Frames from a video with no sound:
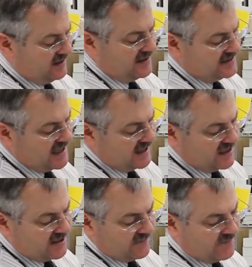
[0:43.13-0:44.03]
can
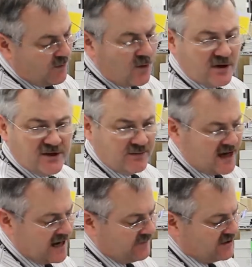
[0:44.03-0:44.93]
take uh, four two
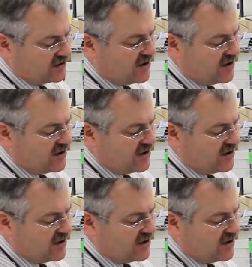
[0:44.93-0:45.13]
and a half inch